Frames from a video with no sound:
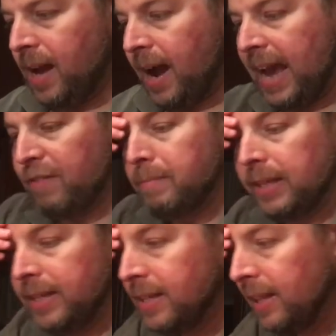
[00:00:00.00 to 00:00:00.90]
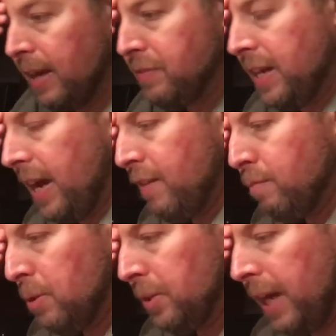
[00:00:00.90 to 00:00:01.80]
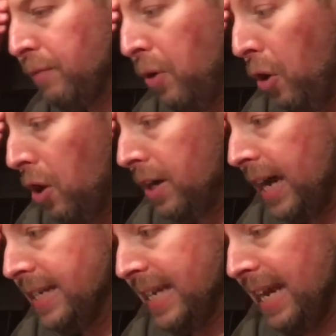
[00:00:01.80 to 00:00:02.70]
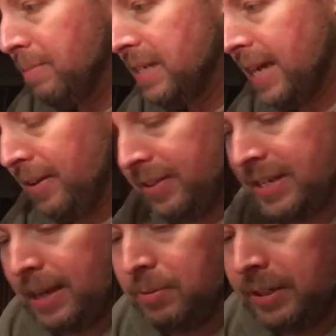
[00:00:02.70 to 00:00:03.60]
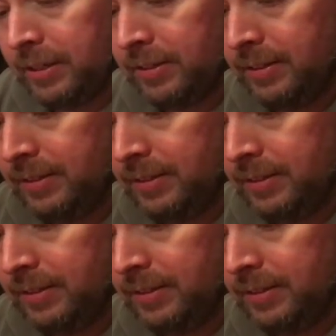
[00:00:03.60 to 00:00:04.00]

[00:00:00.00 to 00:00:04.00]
I have Melinda left, and I have Bull, and I have all kinds of enemies out on the table here.